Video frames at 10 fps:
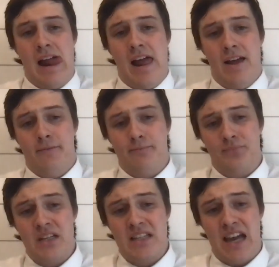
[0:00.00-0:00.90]
And
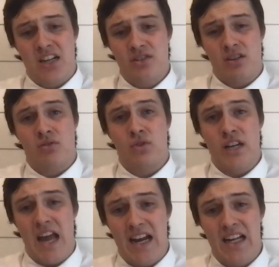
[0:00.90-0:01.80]
this actually
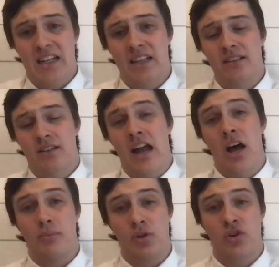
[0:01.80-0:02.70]
created or
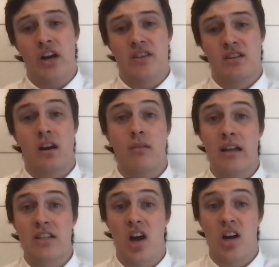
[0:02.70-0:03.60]
helped create the
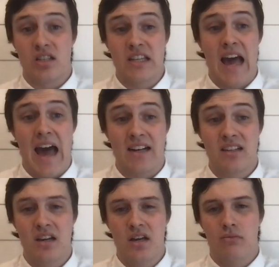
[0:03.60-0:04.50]
Sarbanes-Oxley Act,
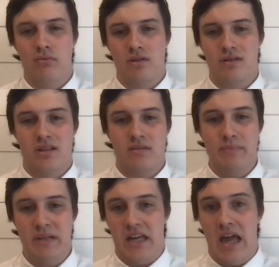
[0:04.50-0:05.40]
was this
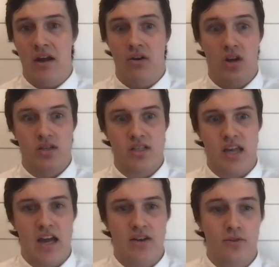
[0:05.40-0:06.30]
big Enron
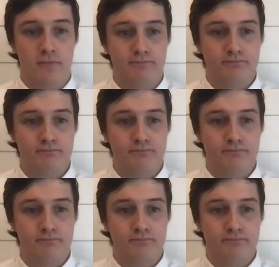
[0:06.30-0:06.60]
scandal.